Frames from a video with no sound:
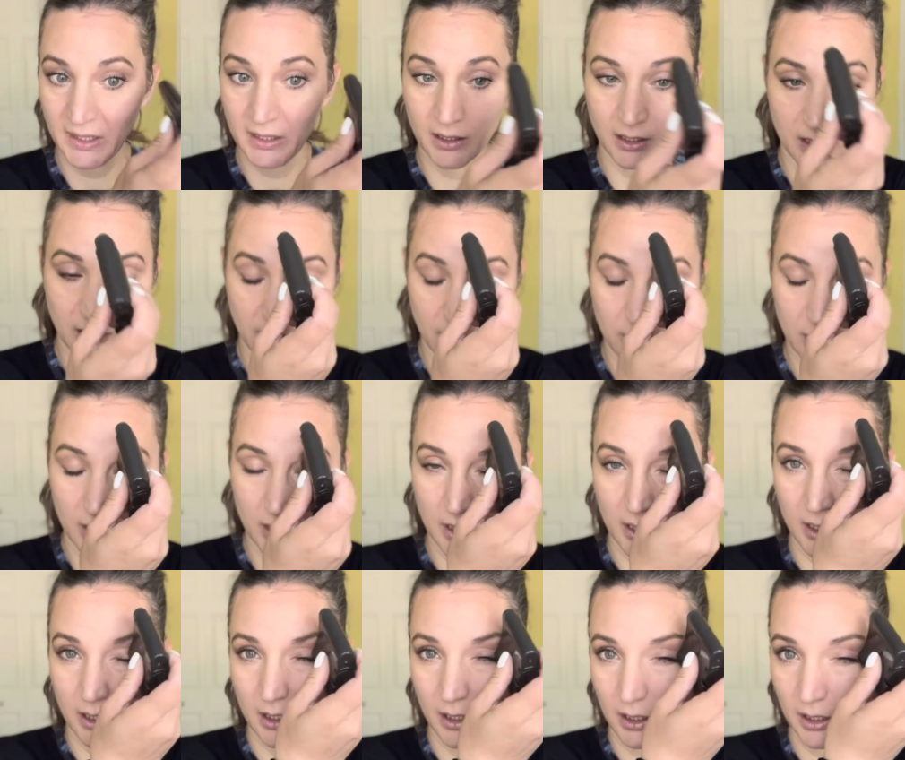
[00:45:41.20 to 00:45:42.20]
you know,
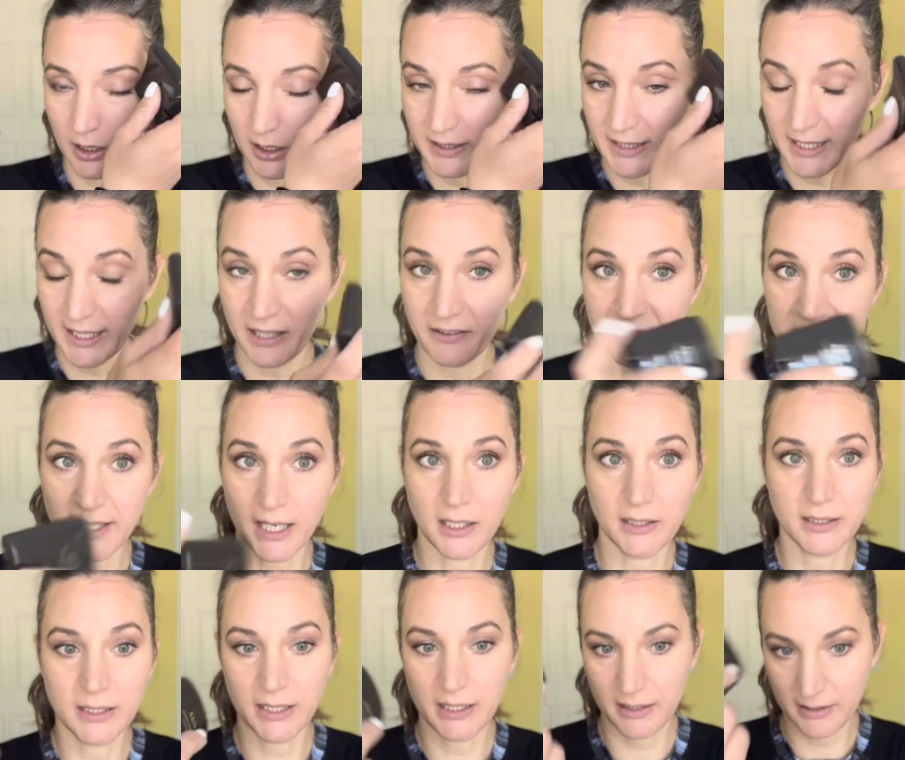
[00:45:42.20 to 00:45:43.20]
that I've done
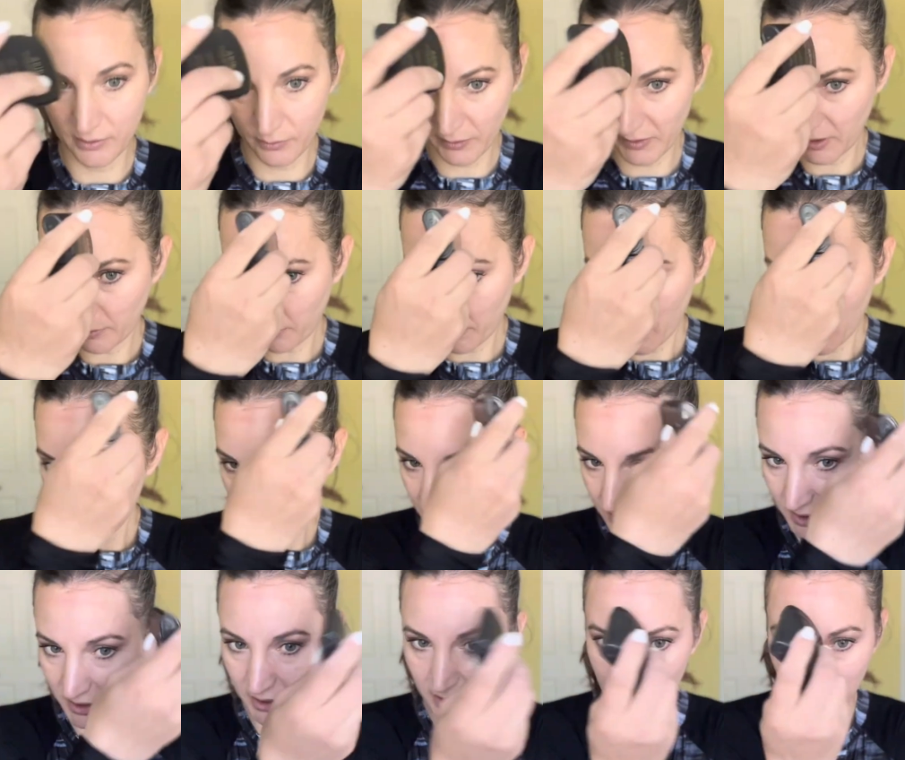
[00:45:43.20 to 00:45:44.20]
these with the
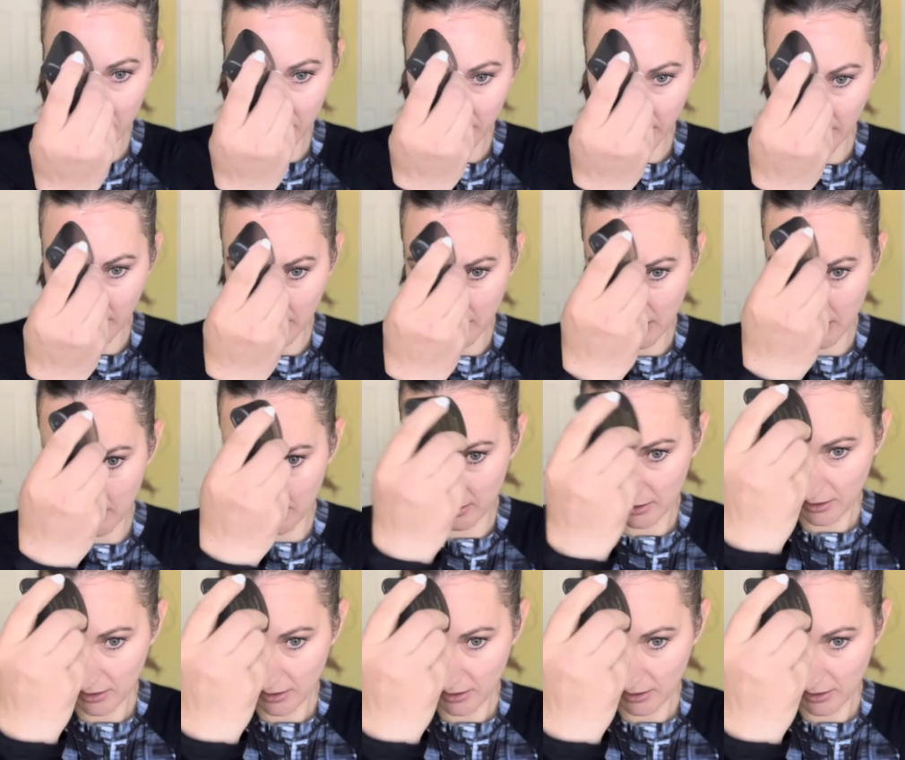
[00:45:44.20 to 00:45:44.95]
powder. And